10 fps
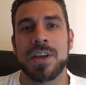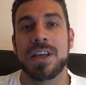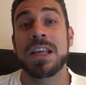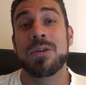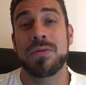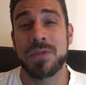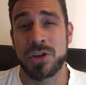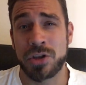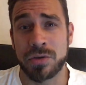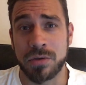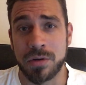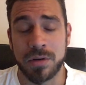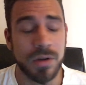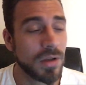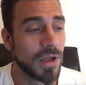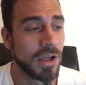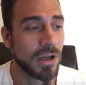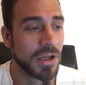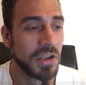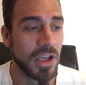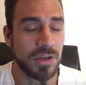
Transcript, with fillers: the unofficial uh,